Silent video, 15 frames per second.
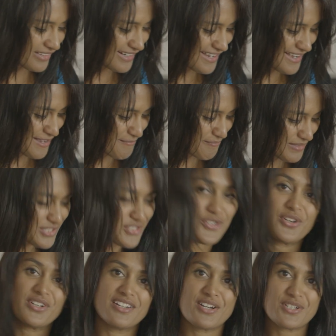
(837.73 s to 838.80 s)
It's
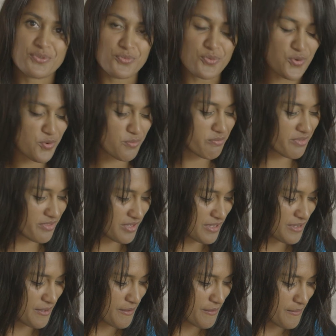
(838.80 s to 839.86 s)
got a nice warmth,
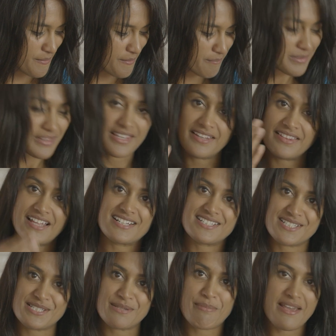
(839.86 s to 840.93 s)
but then that
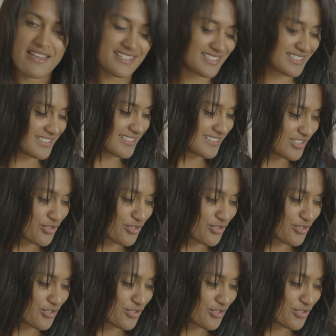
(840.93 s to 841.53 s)
dissipates and